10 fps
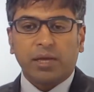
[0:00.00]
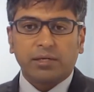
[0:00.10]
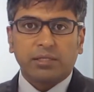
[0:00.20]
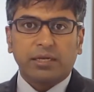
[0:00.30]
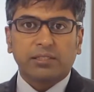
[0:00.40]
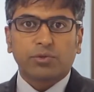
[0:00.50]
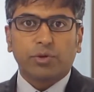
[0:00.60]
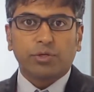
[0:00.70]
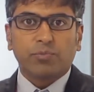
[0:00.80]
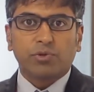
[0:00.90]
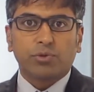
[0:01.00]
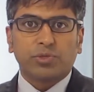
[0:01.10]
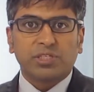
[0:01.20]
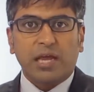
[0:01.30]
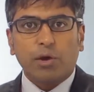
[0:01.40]
manner that it's going more
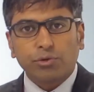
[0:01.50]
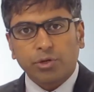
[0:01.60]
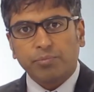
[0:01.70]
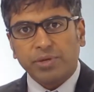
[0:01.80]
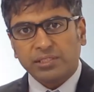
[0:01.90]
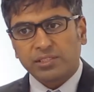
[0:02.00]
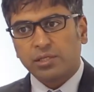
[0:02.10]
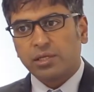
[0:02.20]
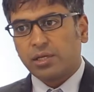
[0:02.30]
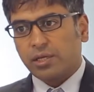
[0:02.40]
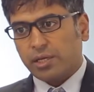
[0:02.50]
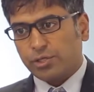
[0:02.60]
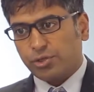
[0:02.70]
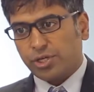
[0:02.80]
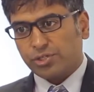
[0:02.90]
towards an outcome-based
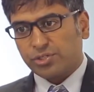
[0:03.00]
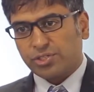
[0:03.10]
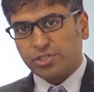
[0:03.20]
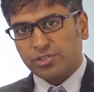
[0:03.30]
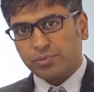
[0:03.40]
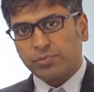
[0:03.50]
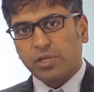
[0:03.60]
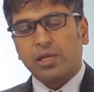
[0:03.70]
education system.